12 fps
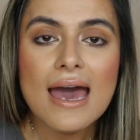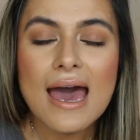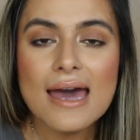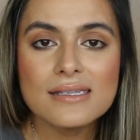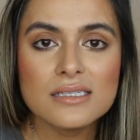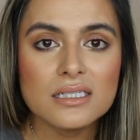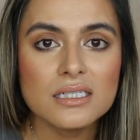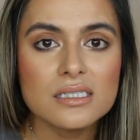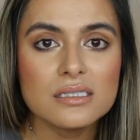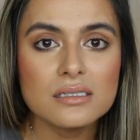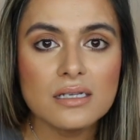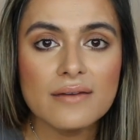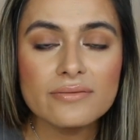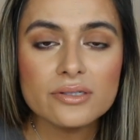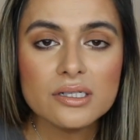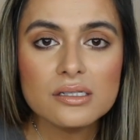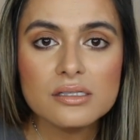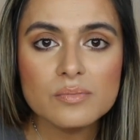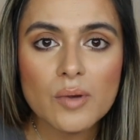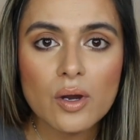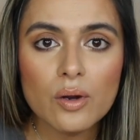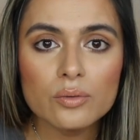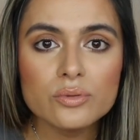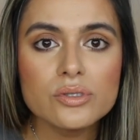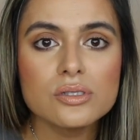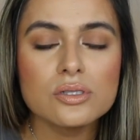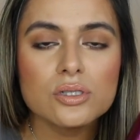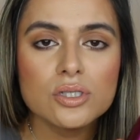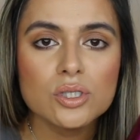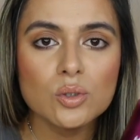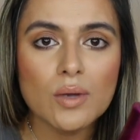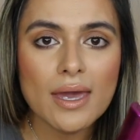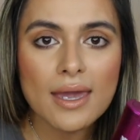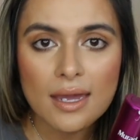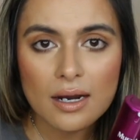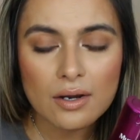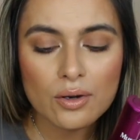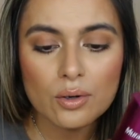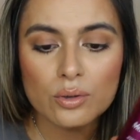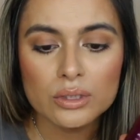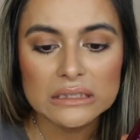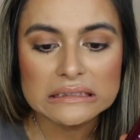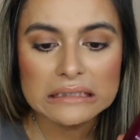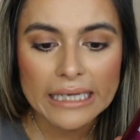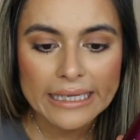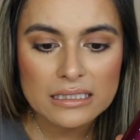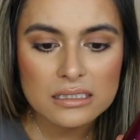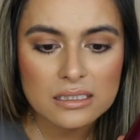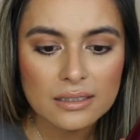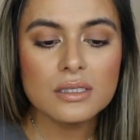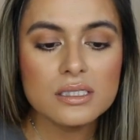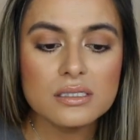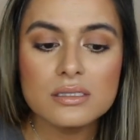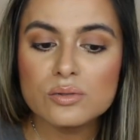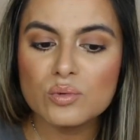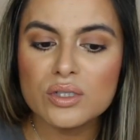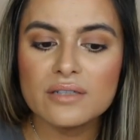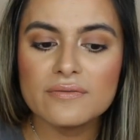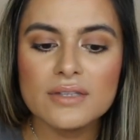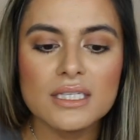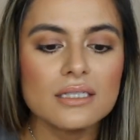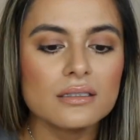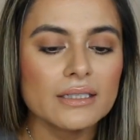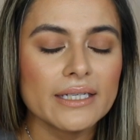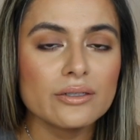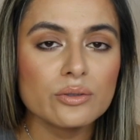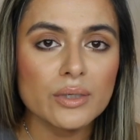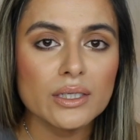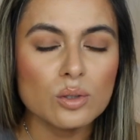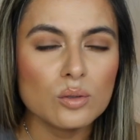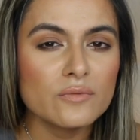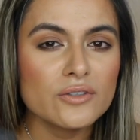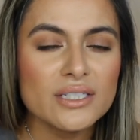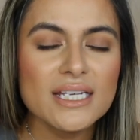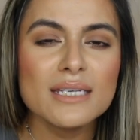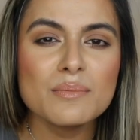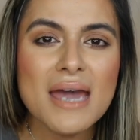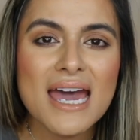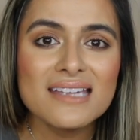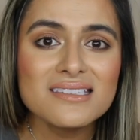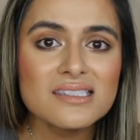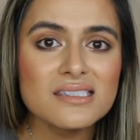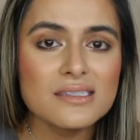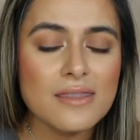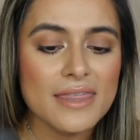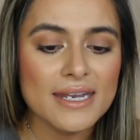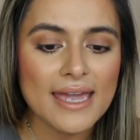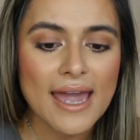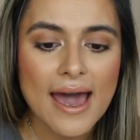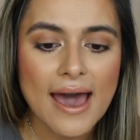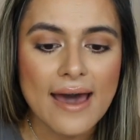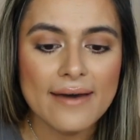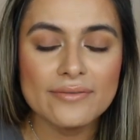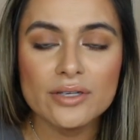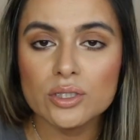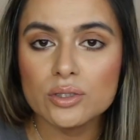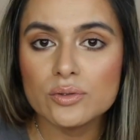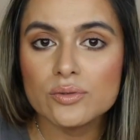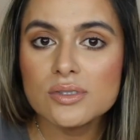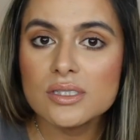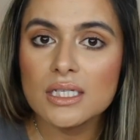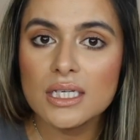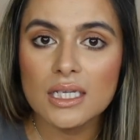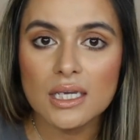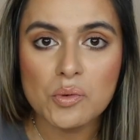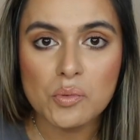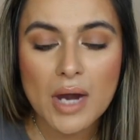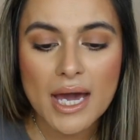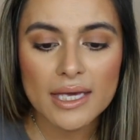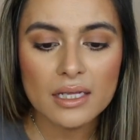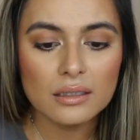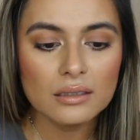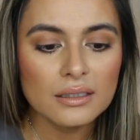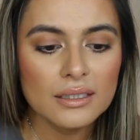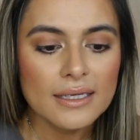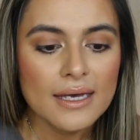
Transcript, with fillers: as it is never exposed to air or light. This is one of the lighter weight overnight masks that I have used in a while.